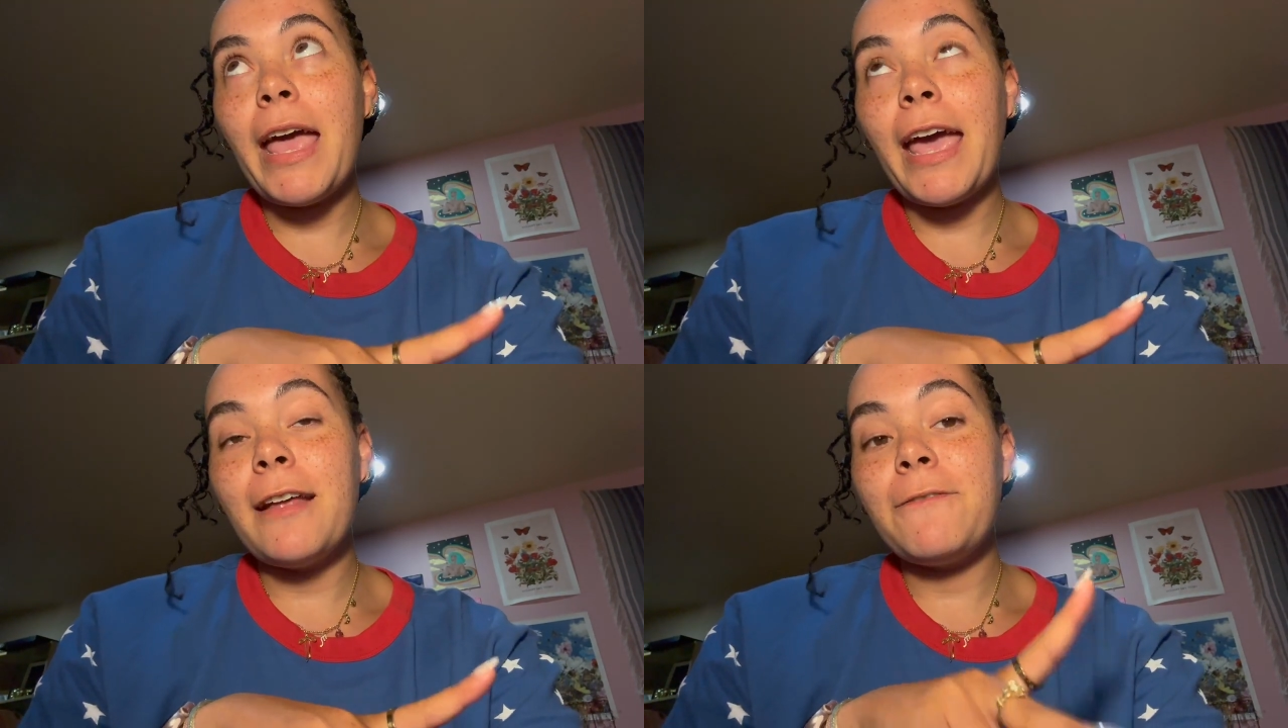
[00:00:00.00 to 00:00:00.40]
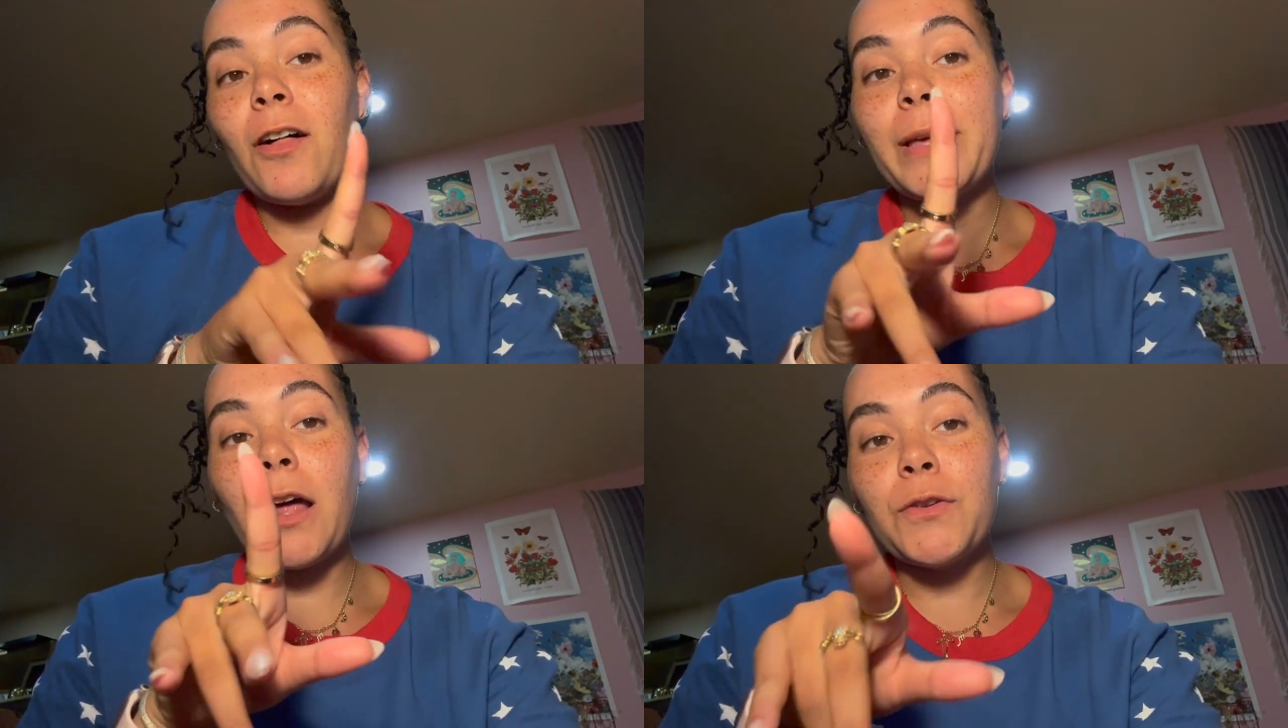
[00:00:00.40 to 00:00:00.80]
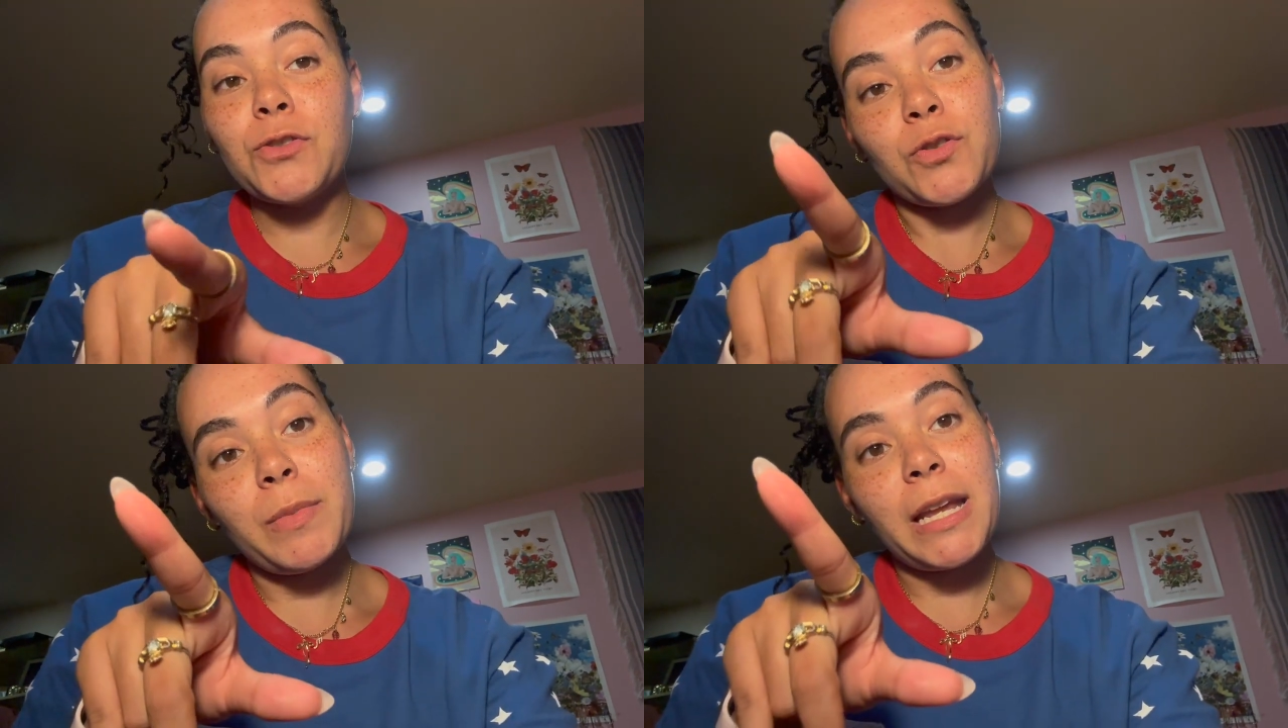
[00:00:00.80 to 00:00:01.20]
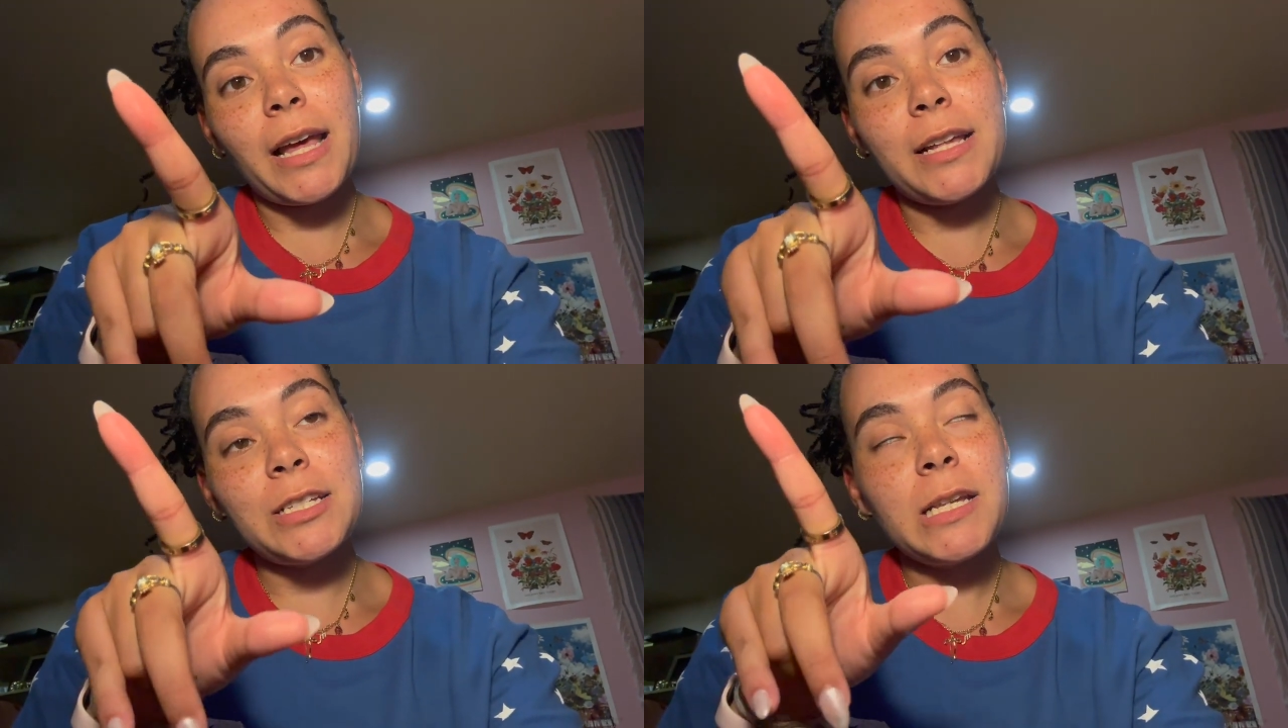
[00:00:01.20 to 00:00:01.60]
and follow me on other social
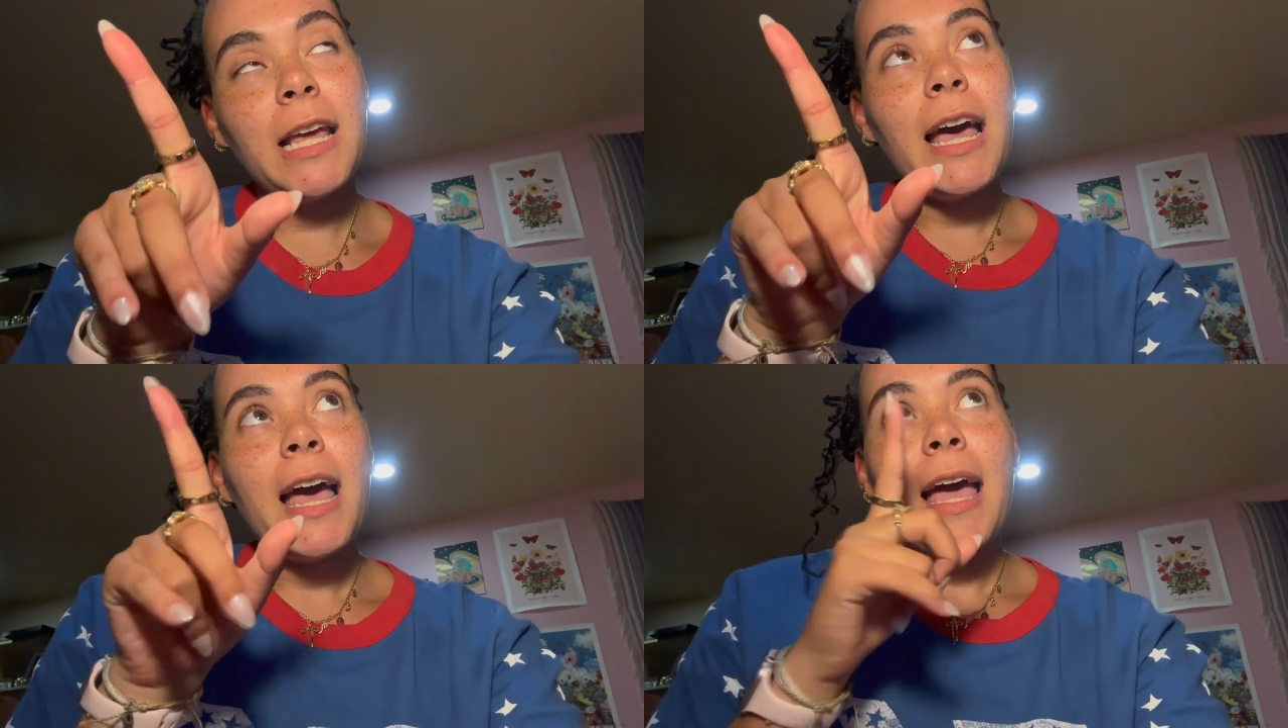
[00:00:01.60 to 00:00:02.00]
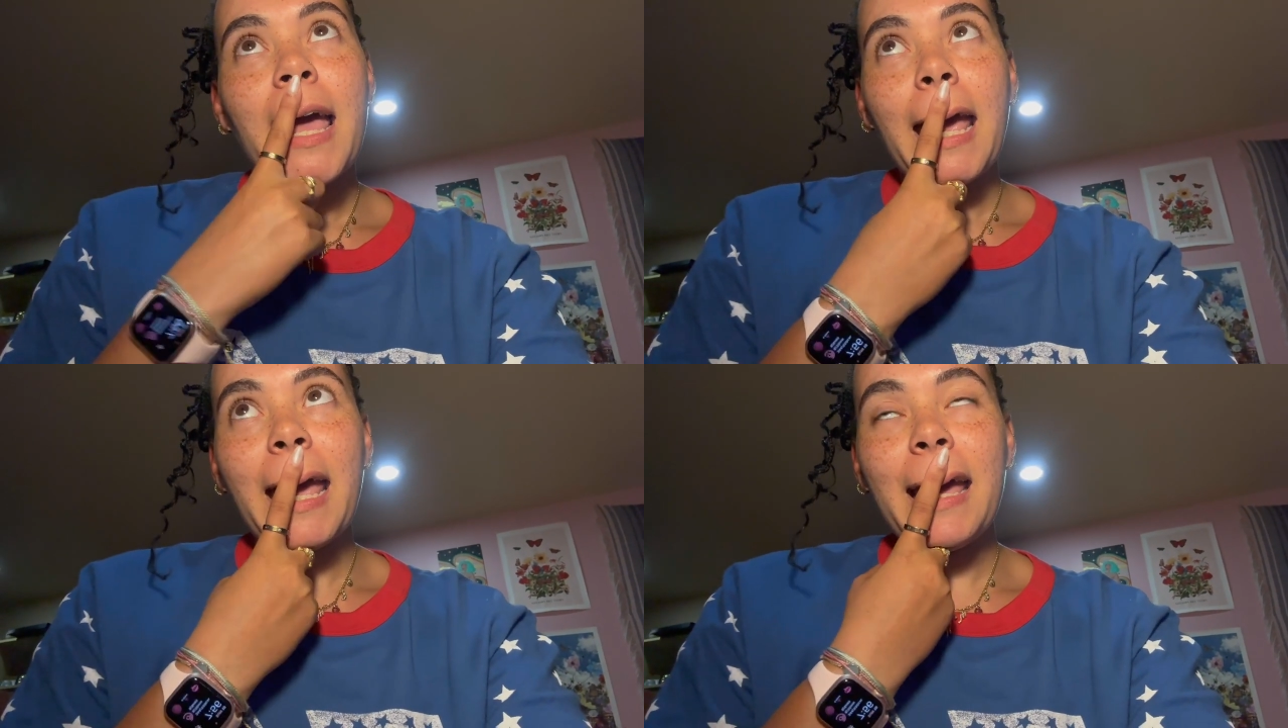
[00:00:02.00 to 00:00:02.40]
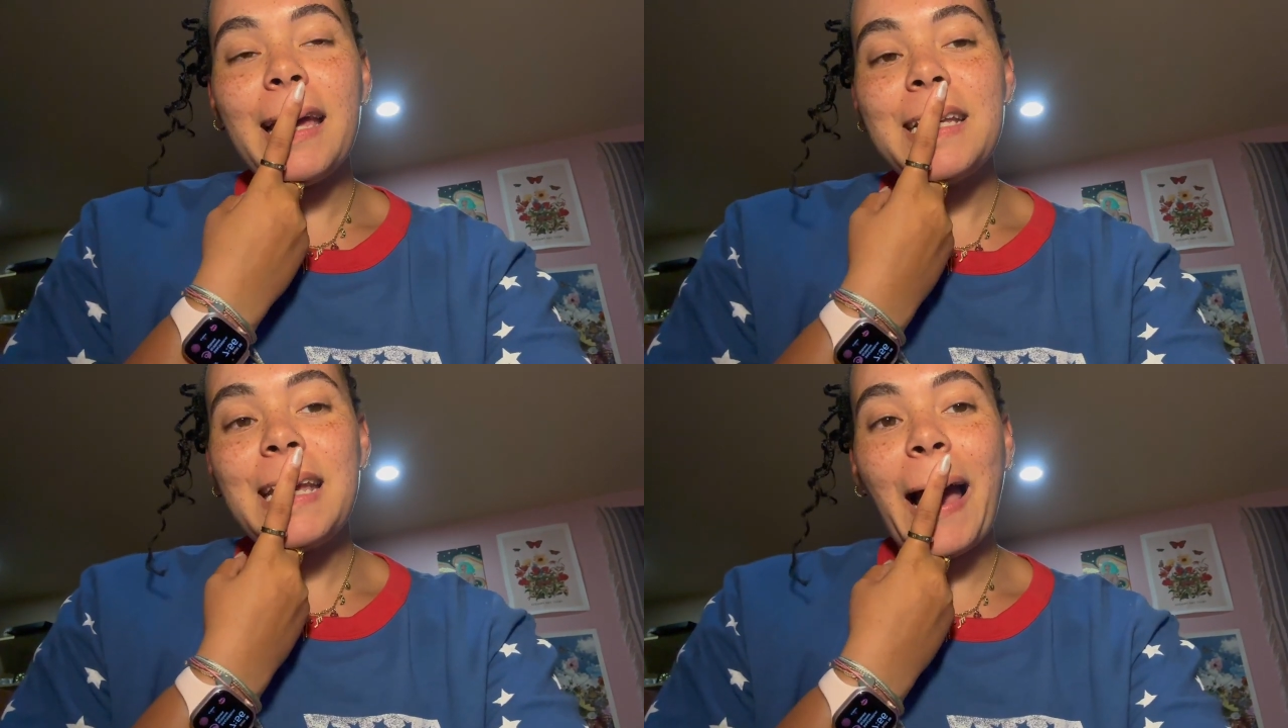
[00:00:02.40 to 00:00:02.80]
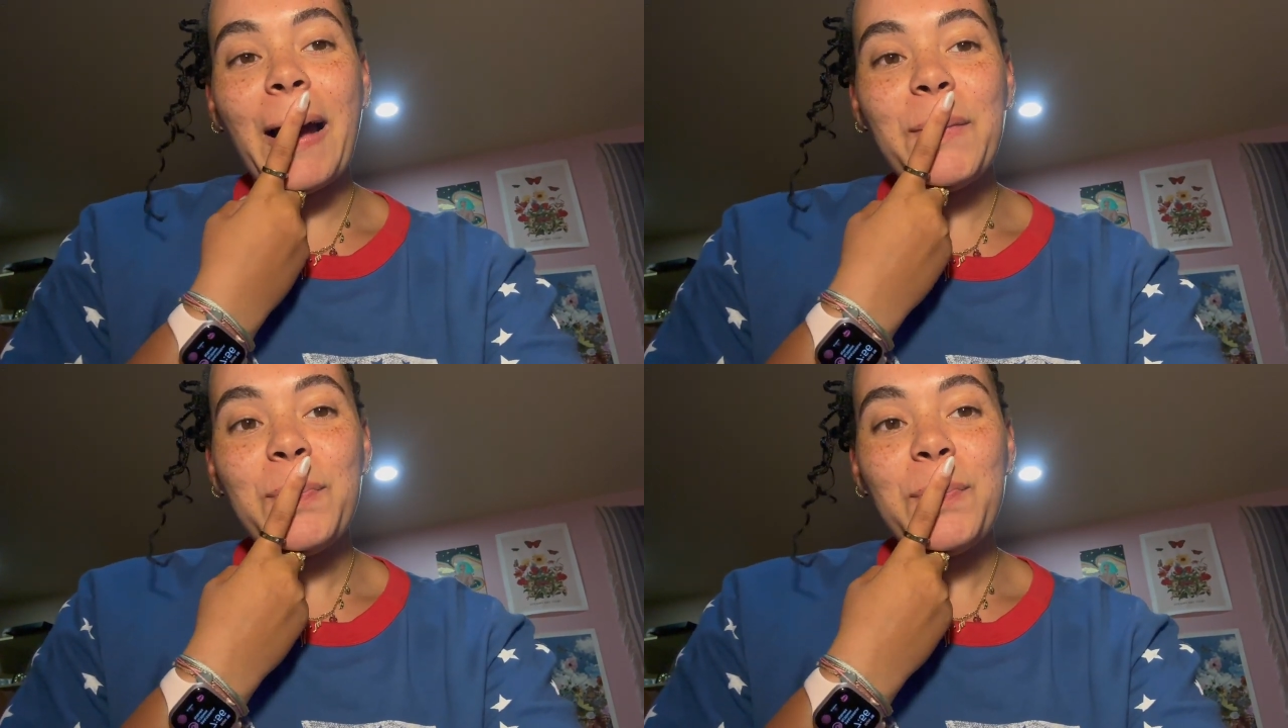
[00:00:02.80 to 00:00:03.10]
medias. And yeah,